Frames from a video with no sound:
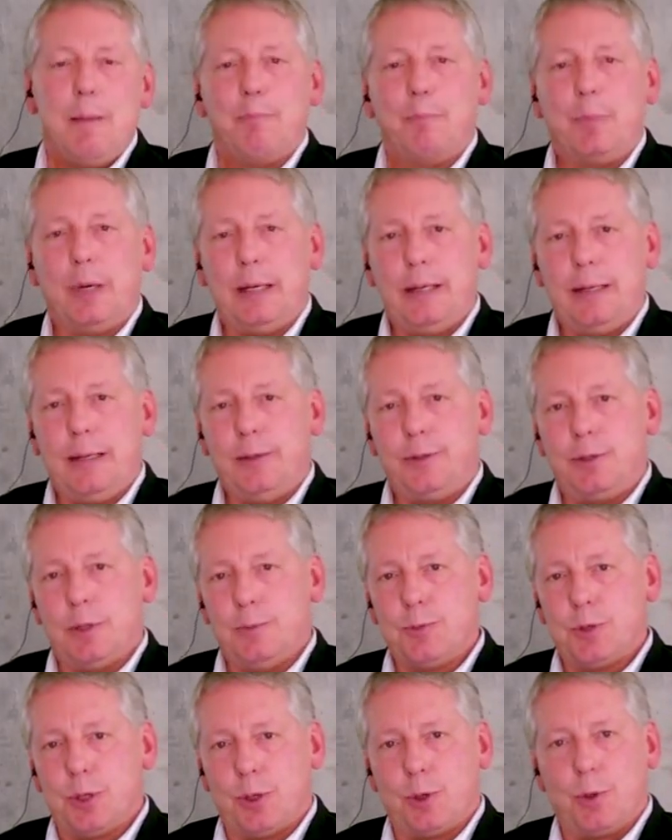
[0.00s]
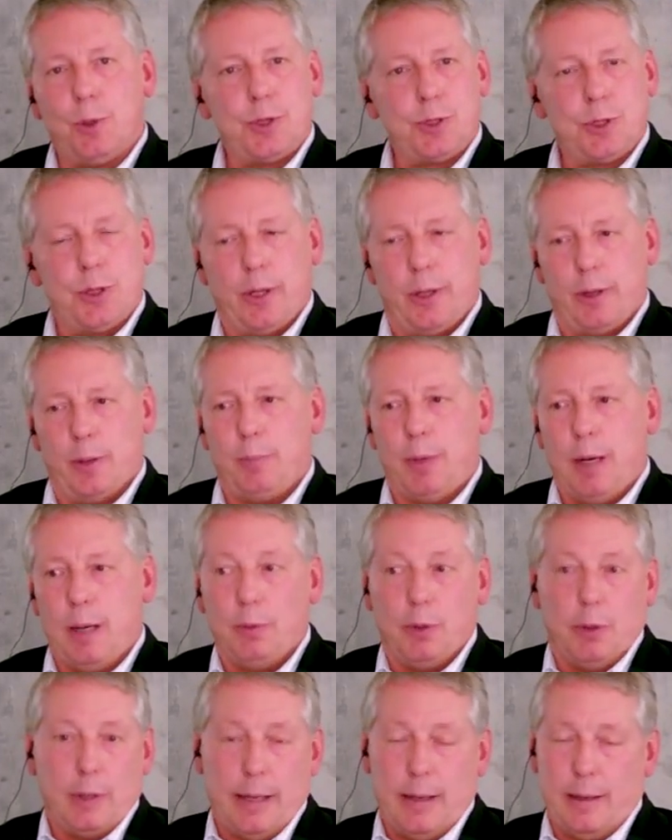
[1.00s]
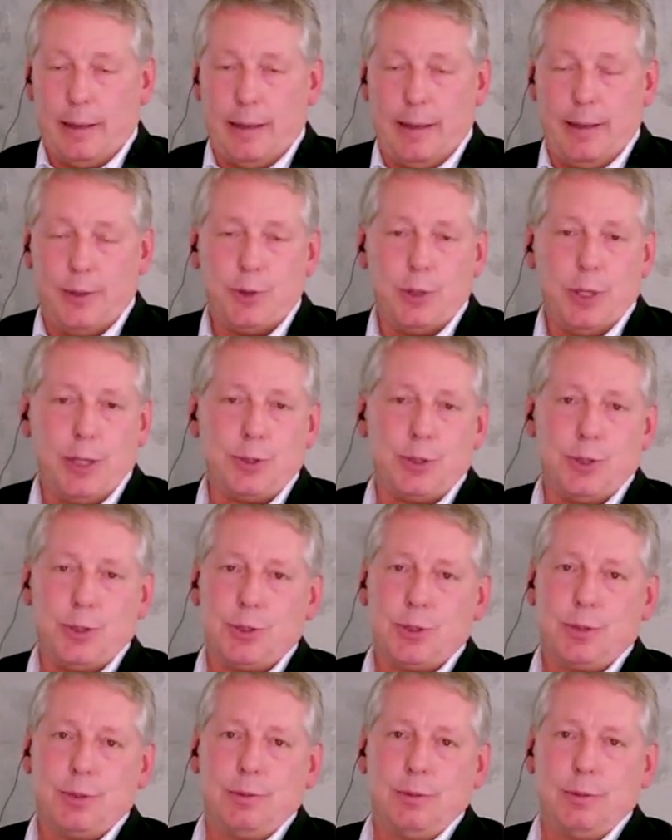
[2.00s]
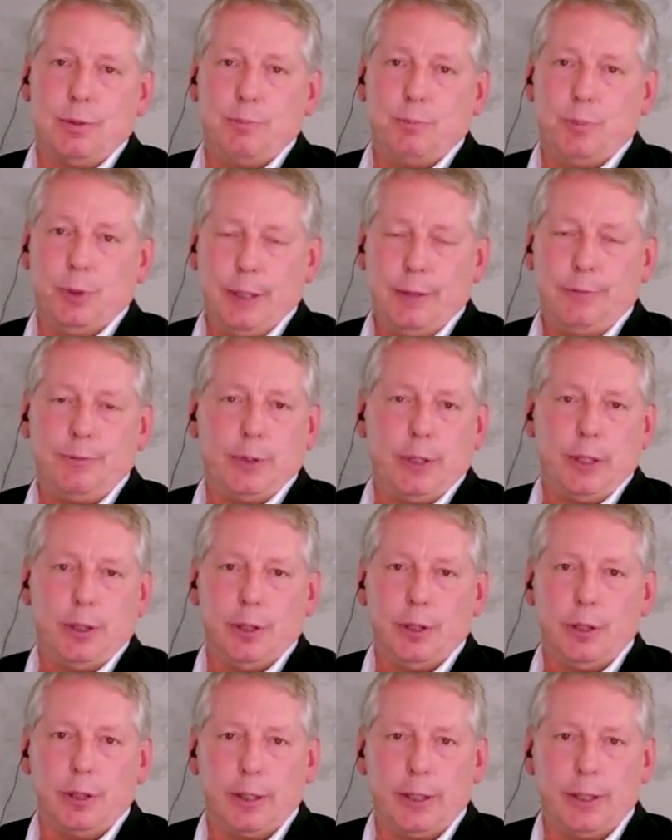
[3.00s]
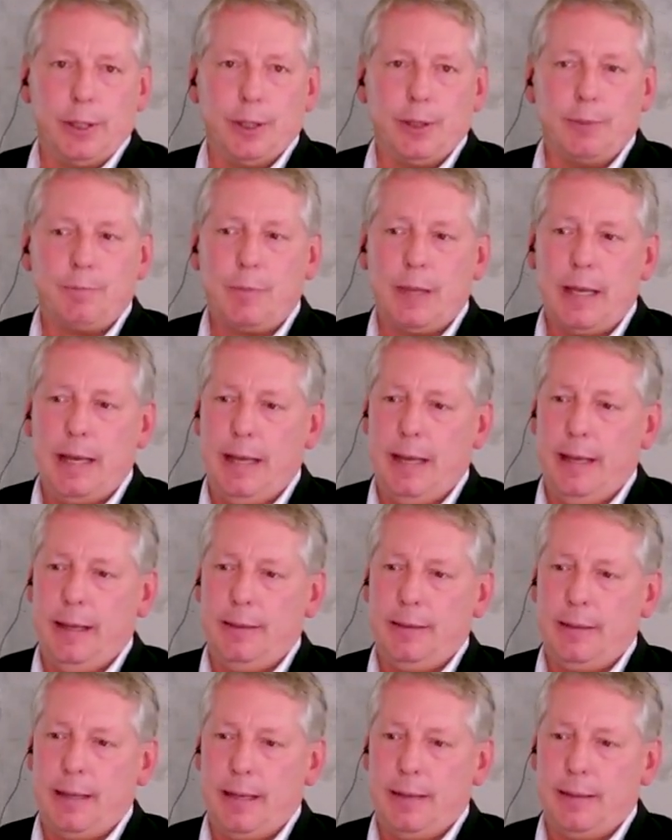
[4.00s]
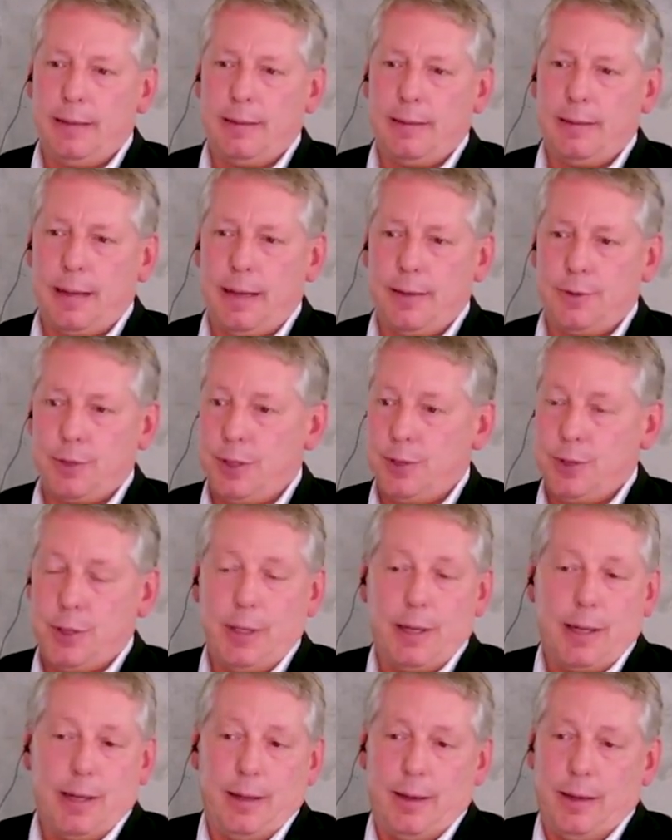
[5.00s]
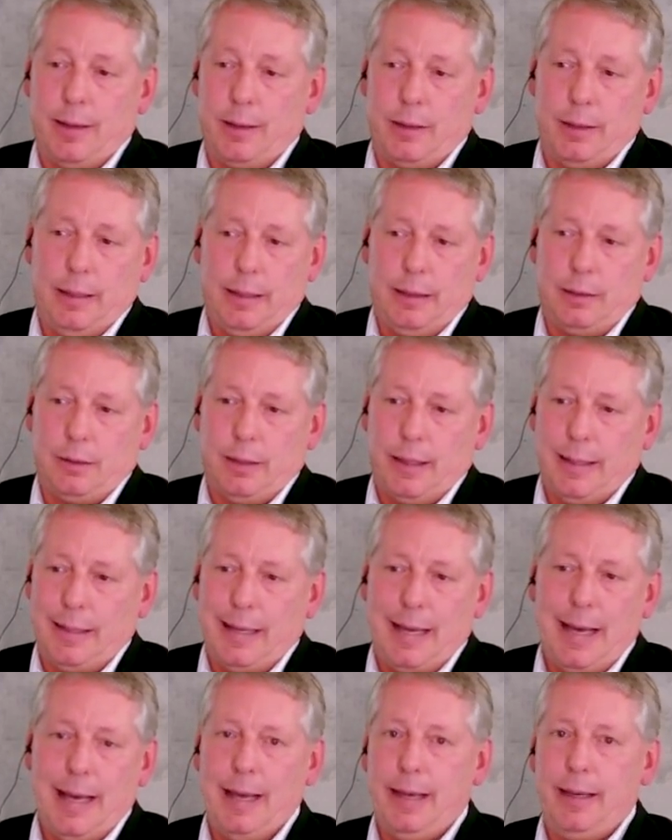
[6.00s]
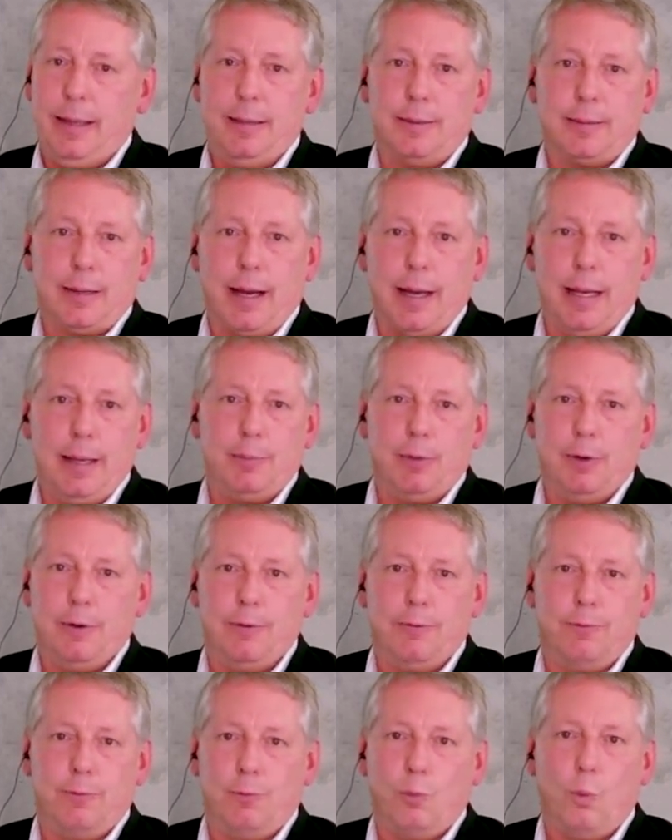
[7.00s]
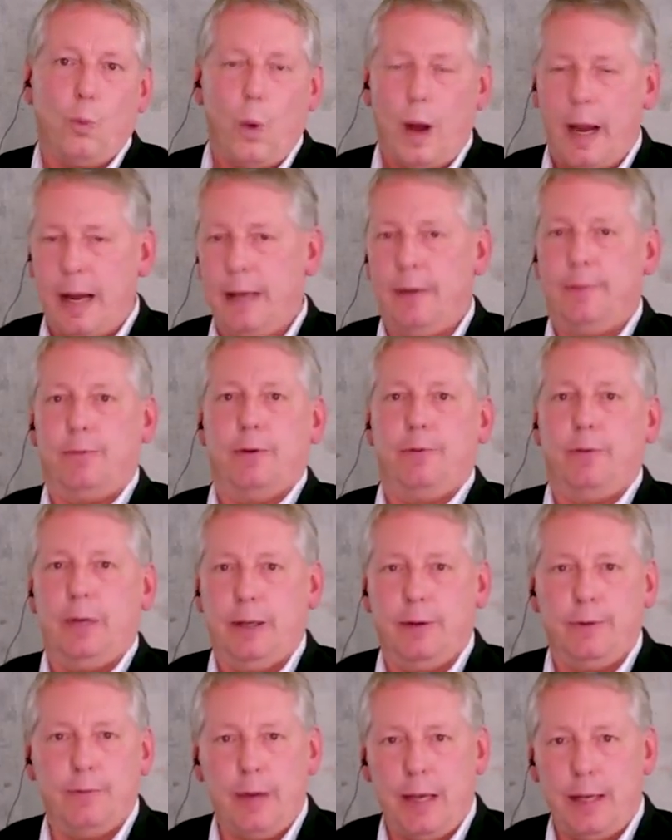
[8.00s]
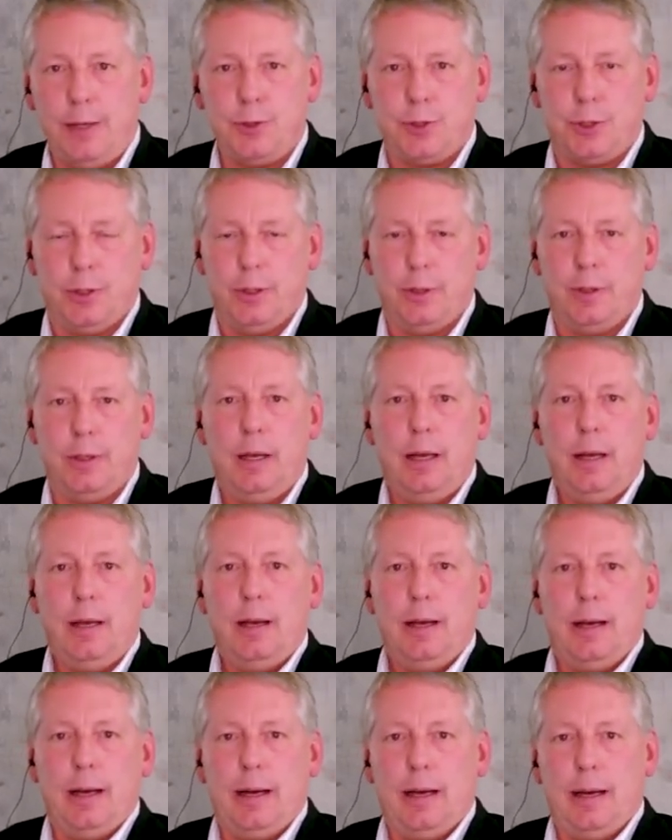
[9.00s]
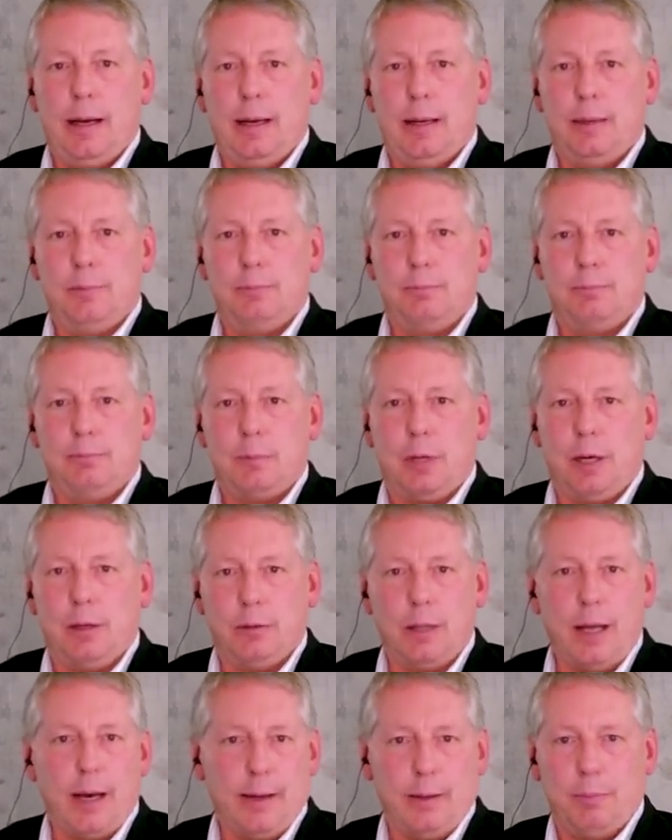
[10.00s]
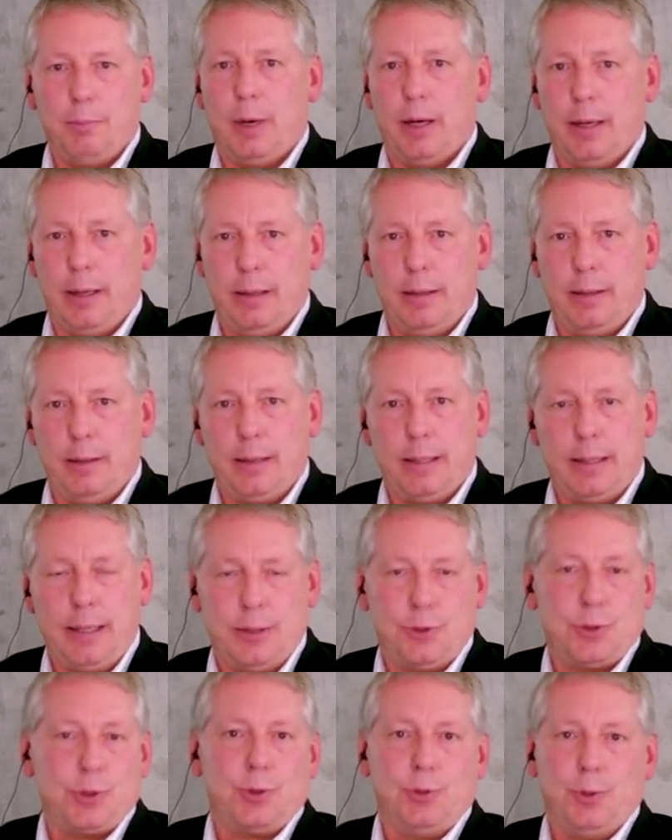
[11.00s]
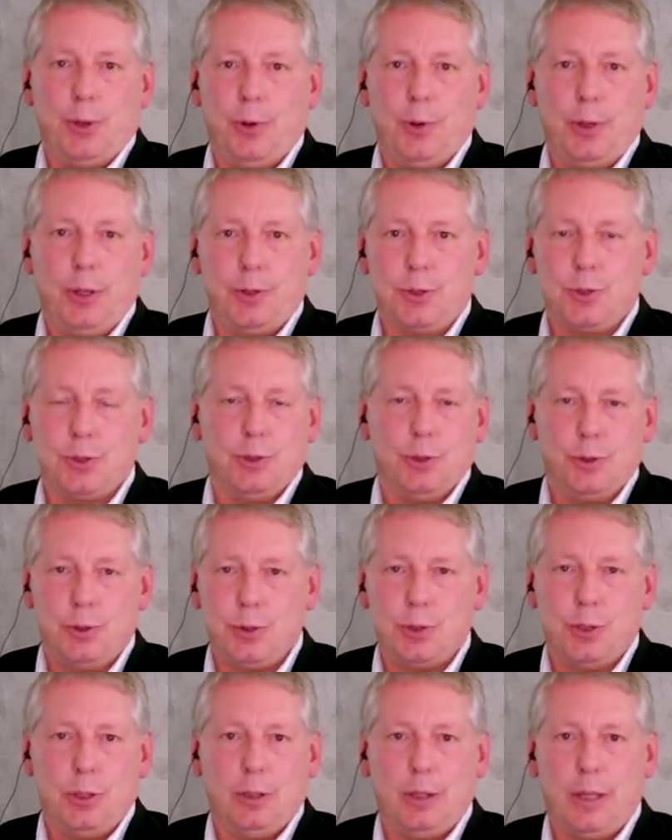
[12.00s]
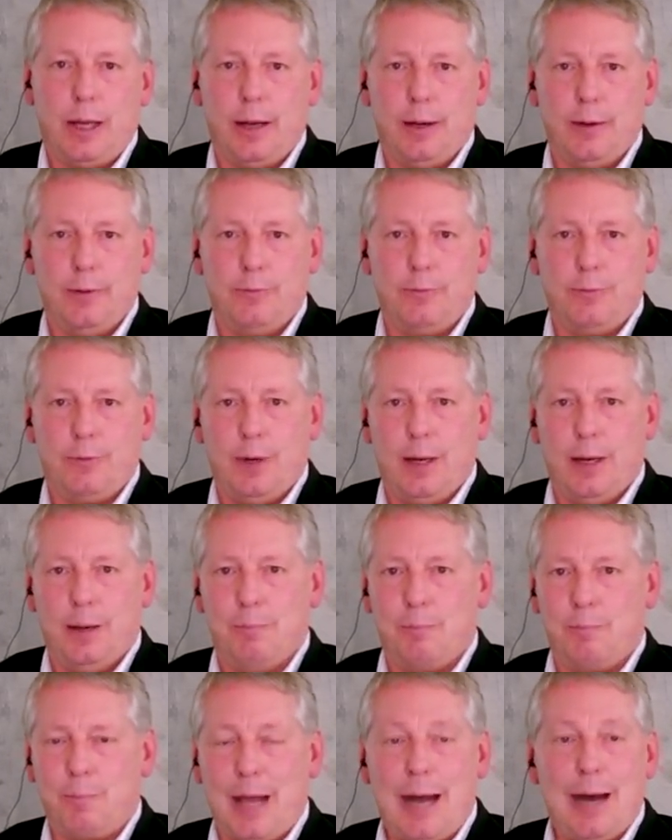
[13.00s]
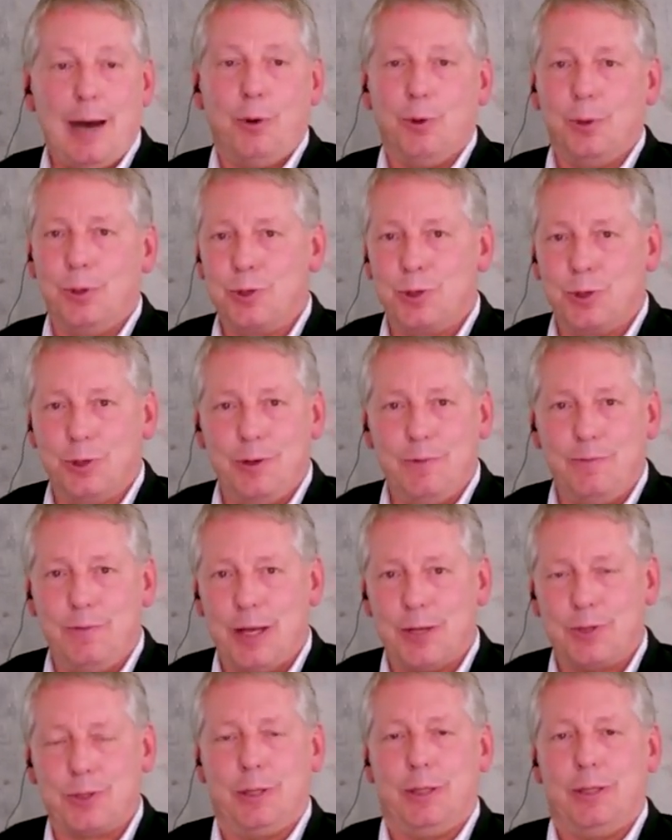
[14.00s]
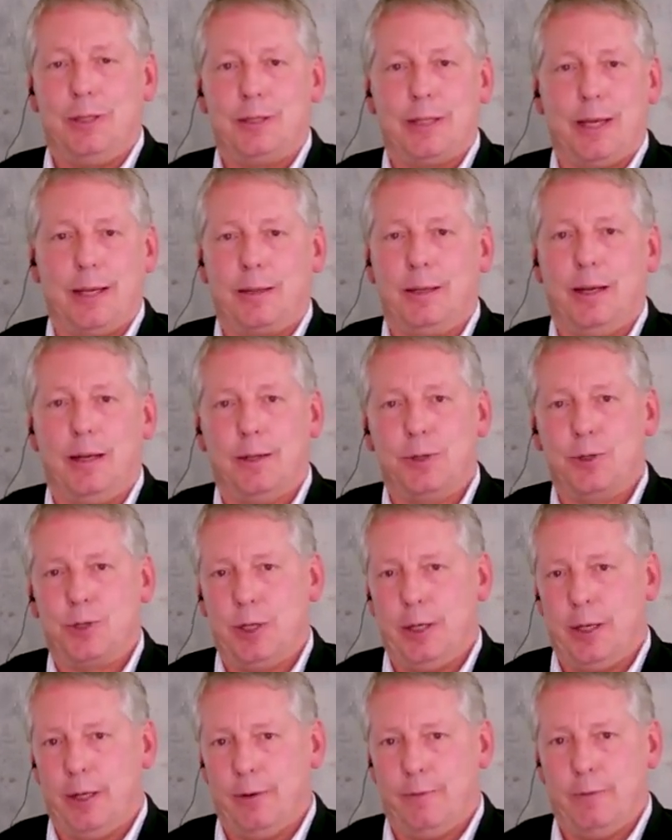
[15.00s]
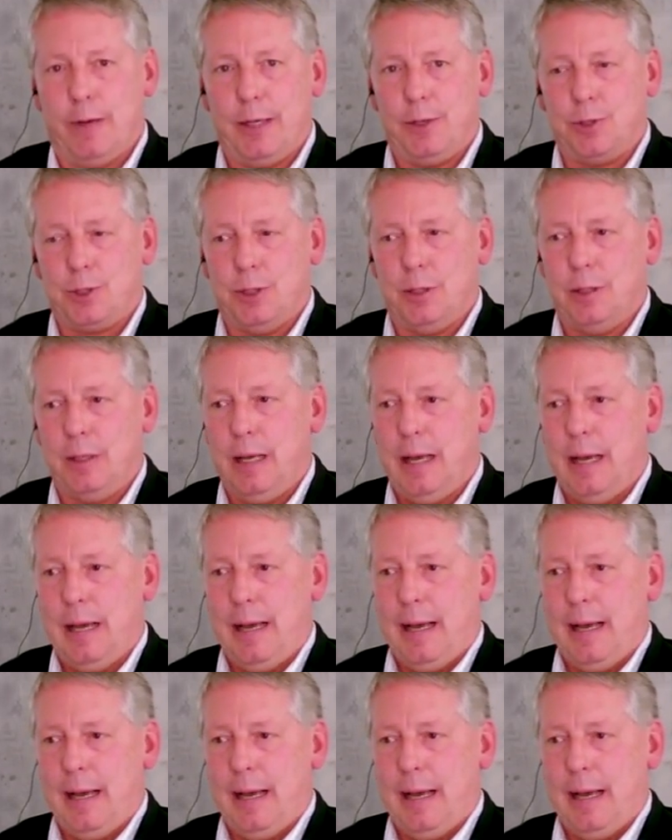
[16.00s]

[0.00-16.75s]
But in terms of the question on the bubble, I addressed this briefly earlier. And as I said, I think like any type of wave of innovation, a lot of money gets thrown at a solution. A lot of hours are invested in technology and innovation.